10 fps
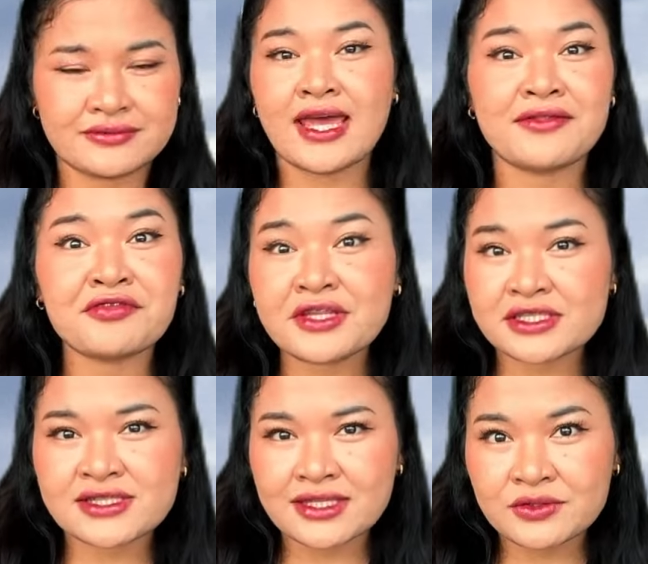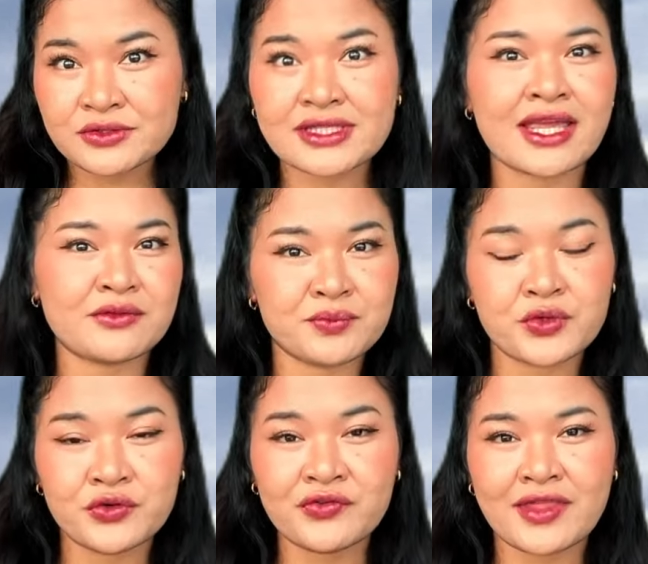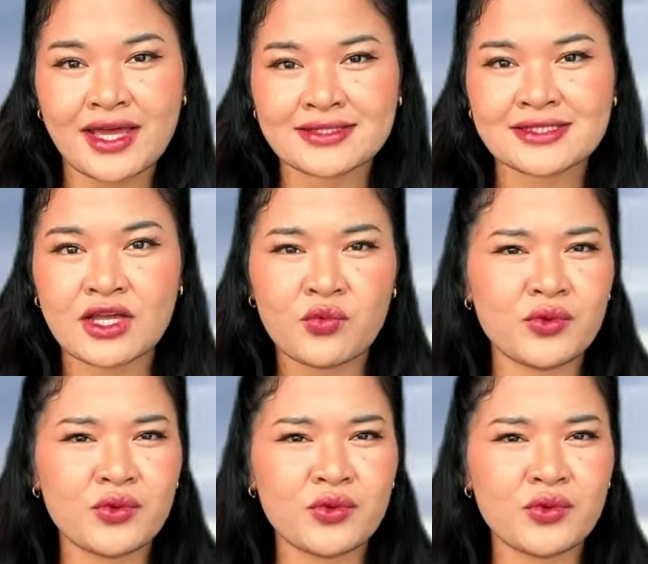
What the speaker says: and this news can prove that.